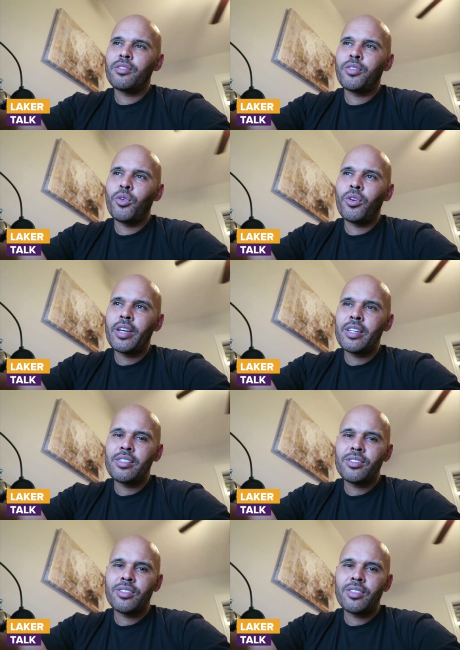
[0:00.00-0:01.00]
for
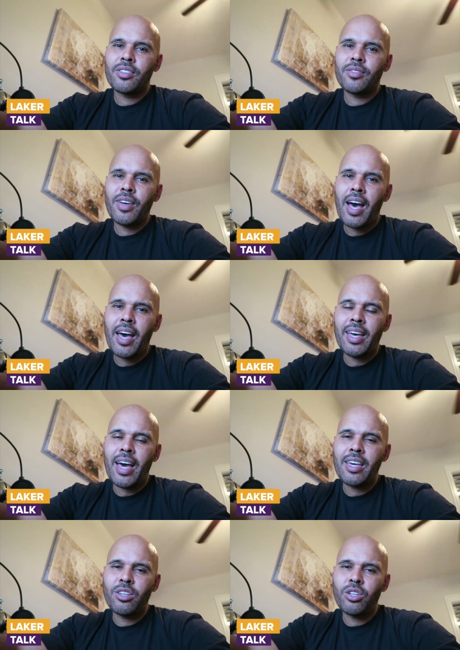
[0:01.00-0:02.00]
his
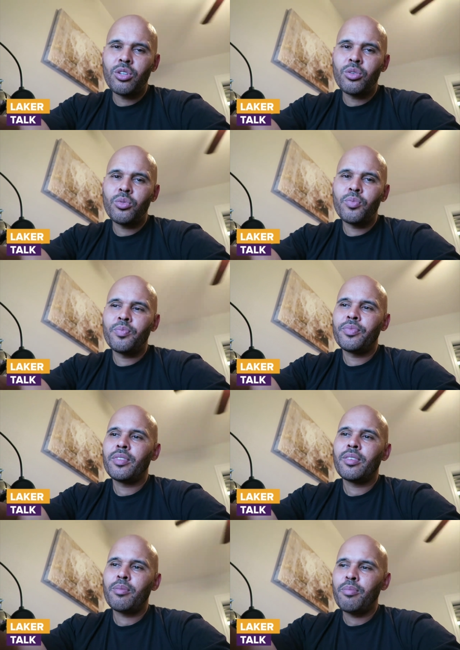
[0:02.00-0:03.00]
high IQ,
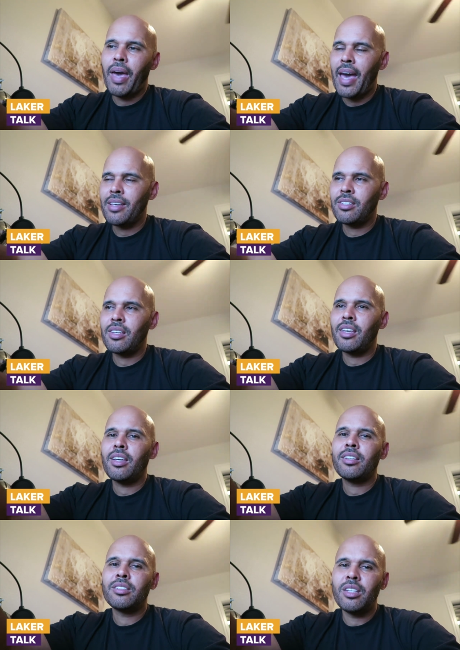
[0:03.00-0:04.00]

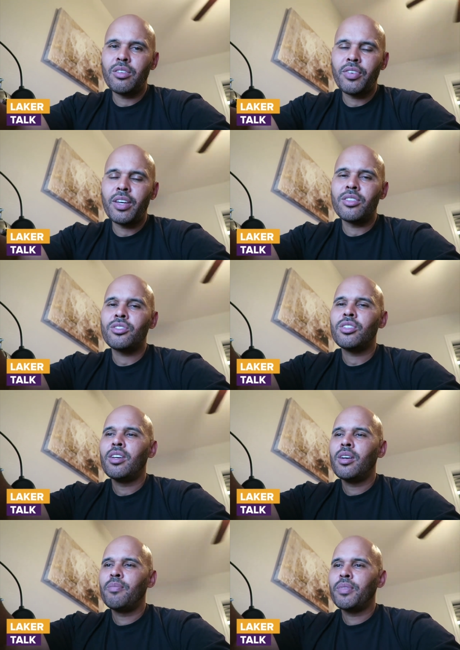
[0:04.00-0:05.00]
passing, defense,
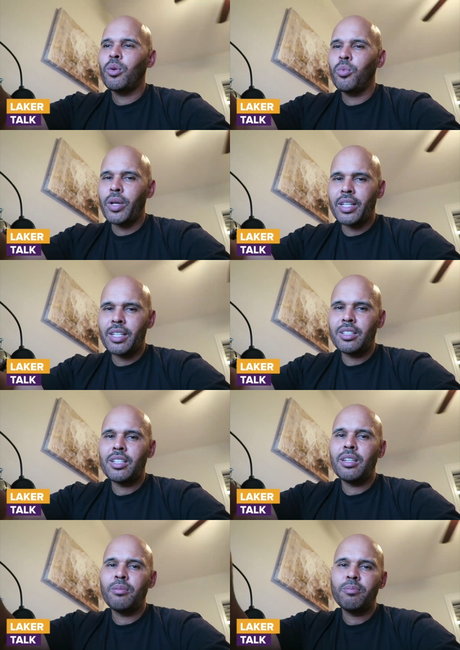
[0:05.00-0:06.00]
running the
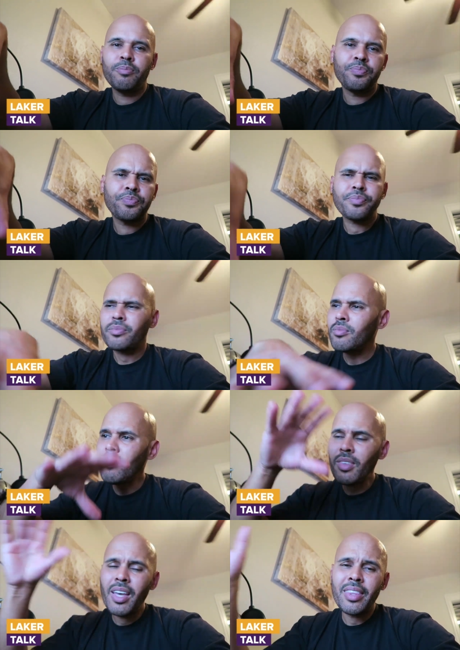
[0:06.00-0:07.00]
team,
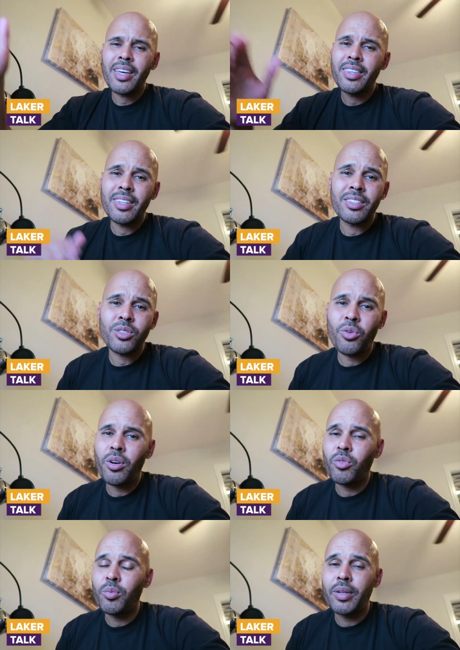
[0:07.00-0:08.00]
and then the
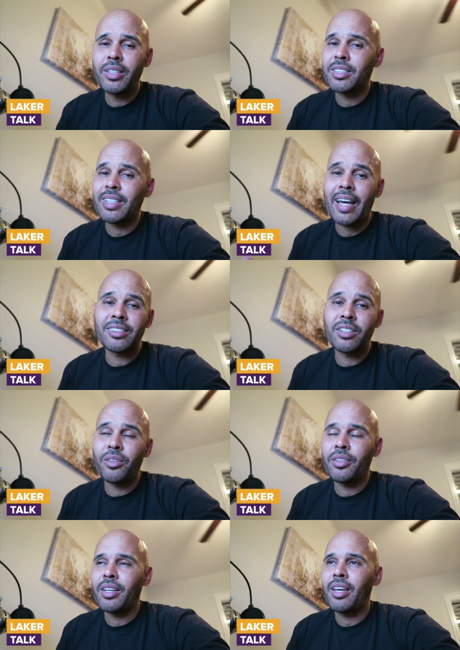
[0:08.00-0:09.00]
scoring will be just icing
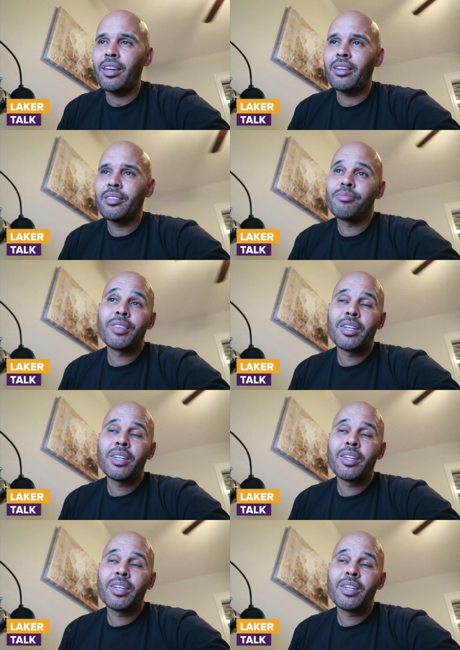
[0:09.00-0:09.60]
on the cake.